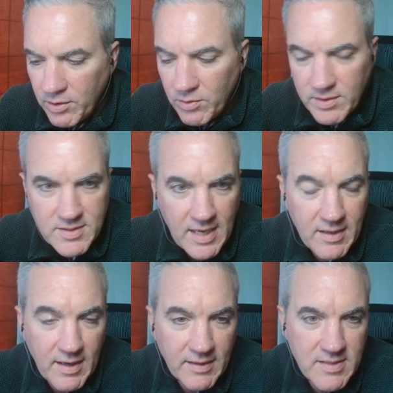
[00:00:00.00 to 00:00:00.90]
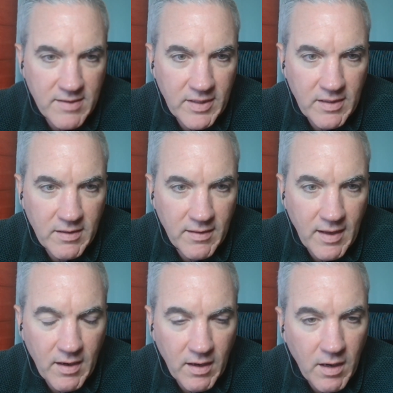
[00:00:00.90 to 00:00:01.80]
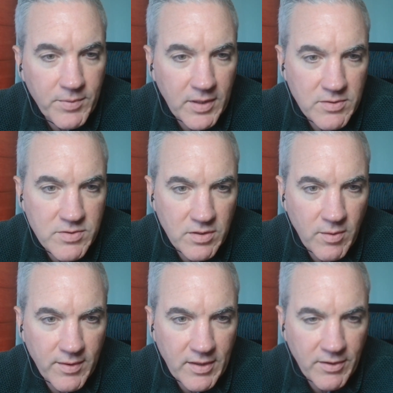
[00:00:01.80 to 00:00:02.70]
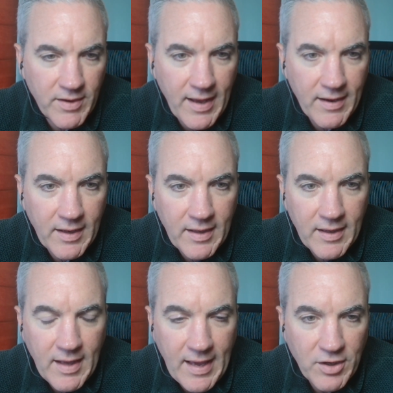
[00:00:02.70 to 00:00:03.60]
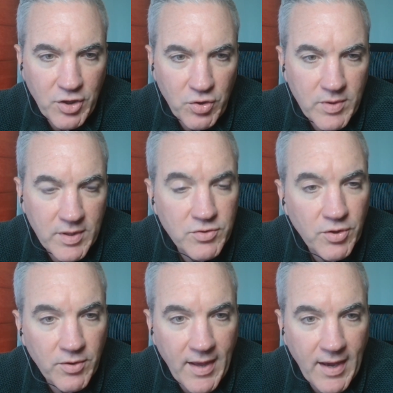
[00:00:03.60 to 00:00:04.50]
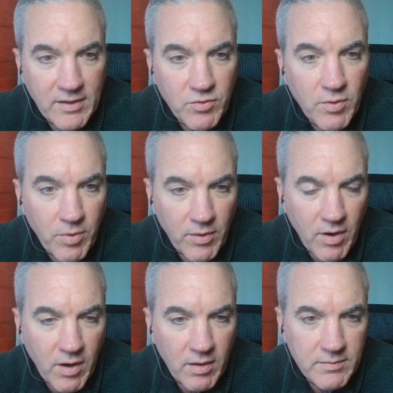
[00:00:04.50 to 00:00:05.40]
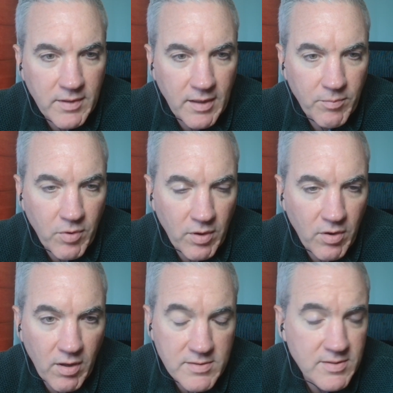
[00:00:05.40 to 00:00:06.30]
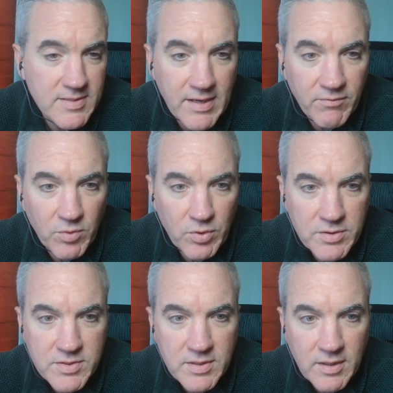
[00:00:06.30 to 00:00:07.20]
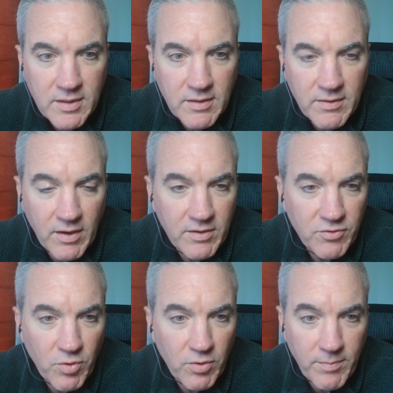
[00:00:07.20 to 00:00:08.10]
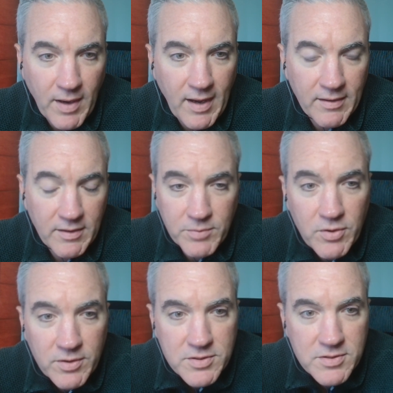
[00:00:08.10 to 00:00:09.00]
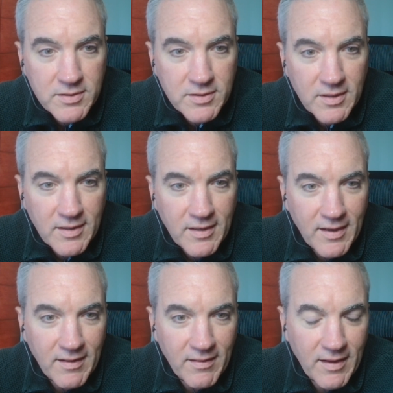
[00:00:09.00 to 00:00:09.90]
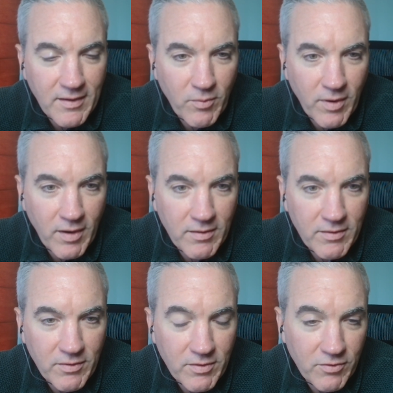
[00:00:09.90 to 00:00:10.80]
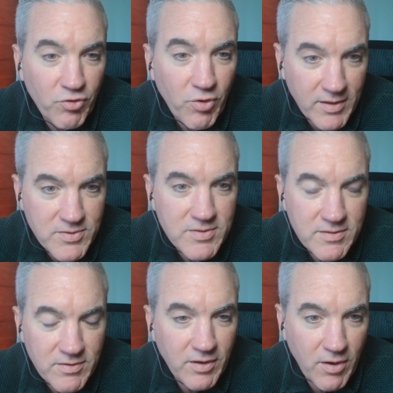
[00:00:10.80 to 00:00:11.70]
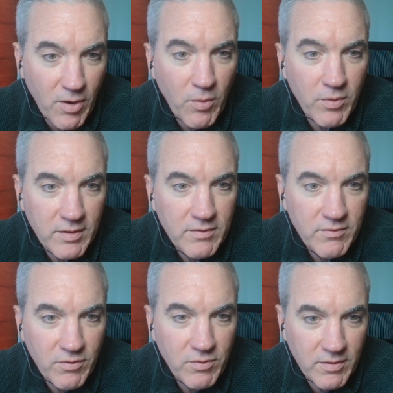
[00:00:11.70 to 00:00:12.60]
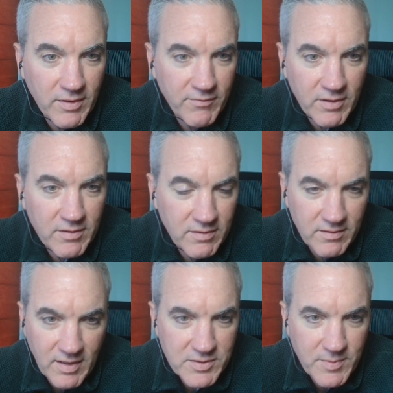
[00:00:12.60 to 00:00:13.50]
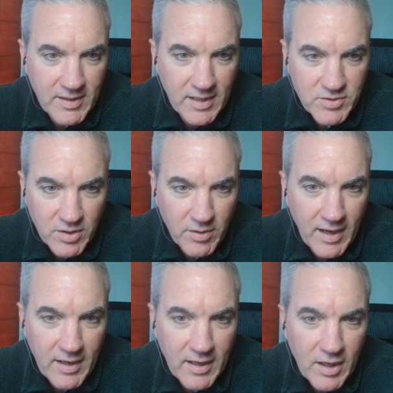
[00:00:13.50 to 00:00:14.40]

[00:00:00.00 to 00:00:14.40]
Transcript: you can take an activity that a company used to do on the internet and you can turn that into a protocol. And a protocol is a set of rules that are controlled by computers and that where you can trust the code to deliver the expectation, okay?